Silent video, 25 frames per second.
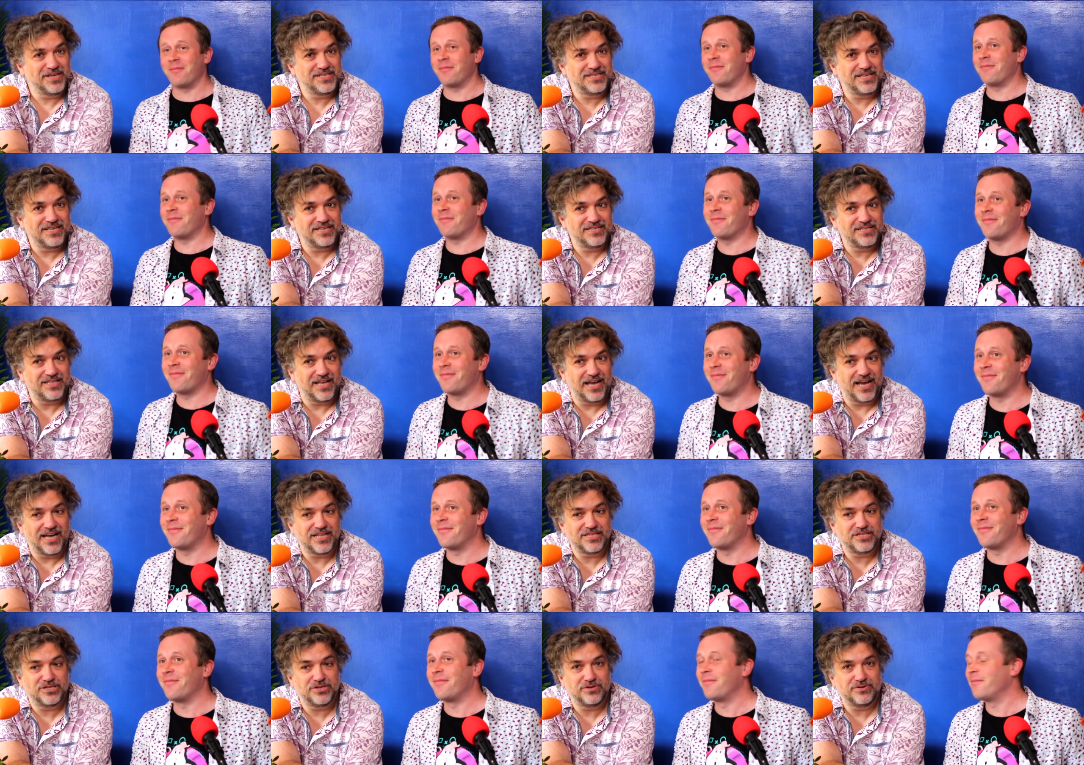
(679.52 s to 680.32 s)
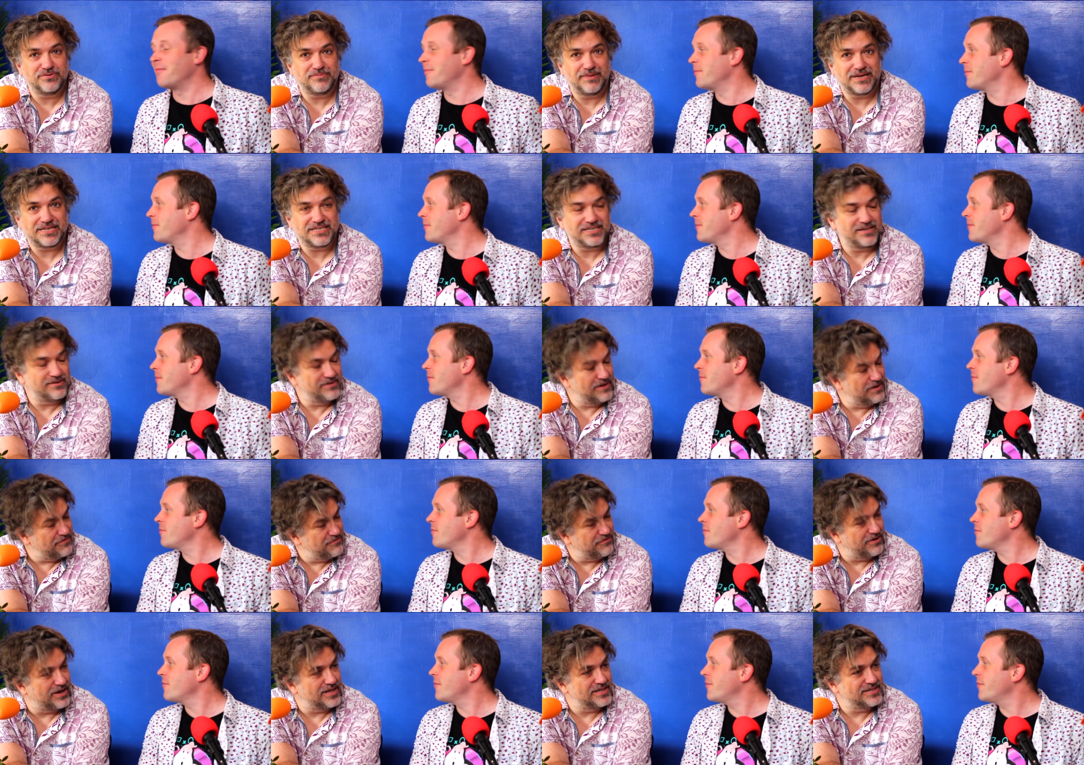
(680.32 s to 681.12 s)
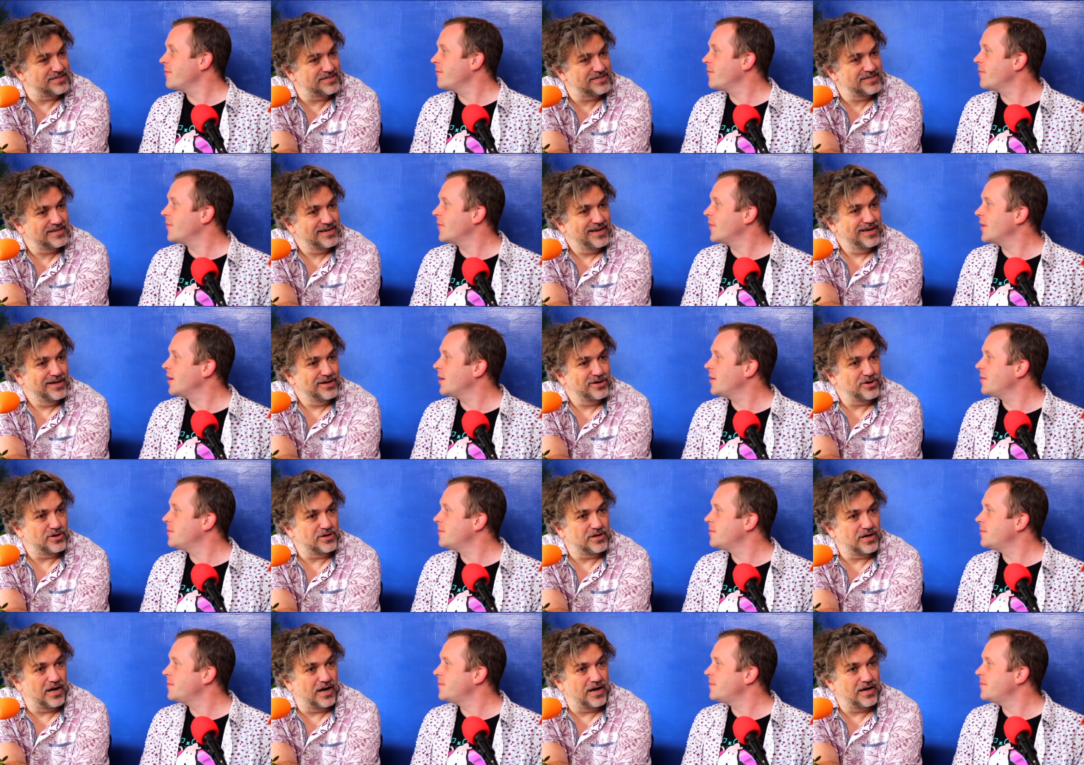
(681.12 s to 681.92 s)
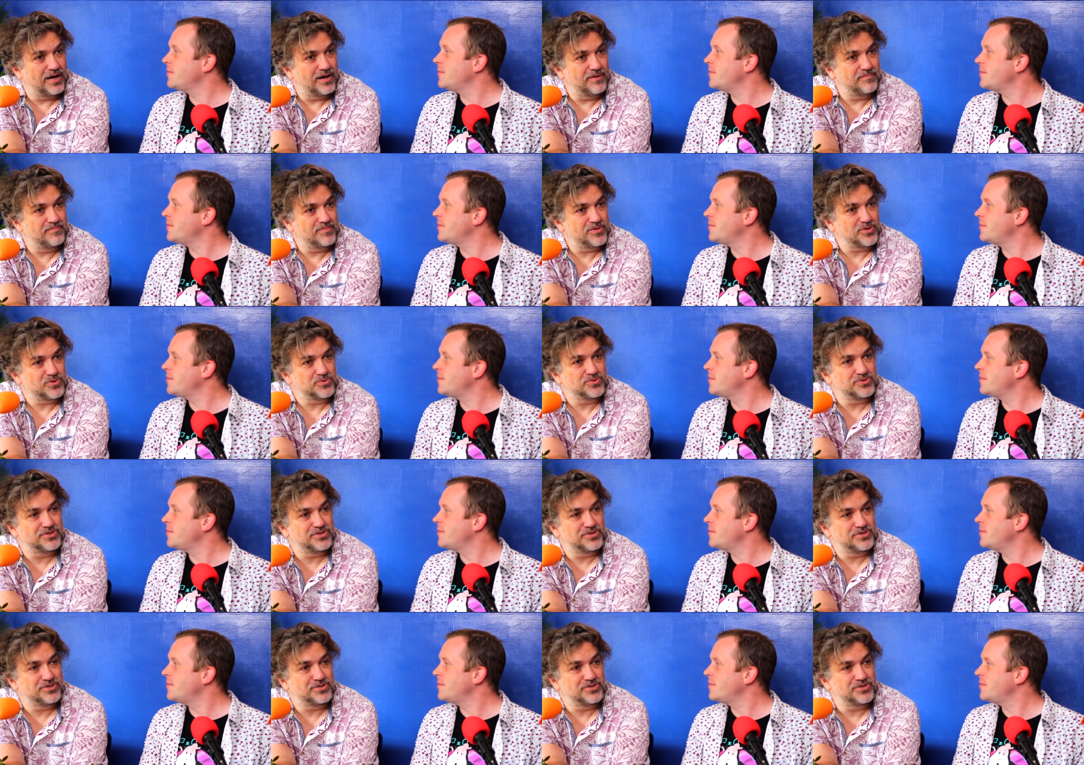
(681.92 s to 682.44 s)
Speaker 1: my sister had two imaginary friends. Um,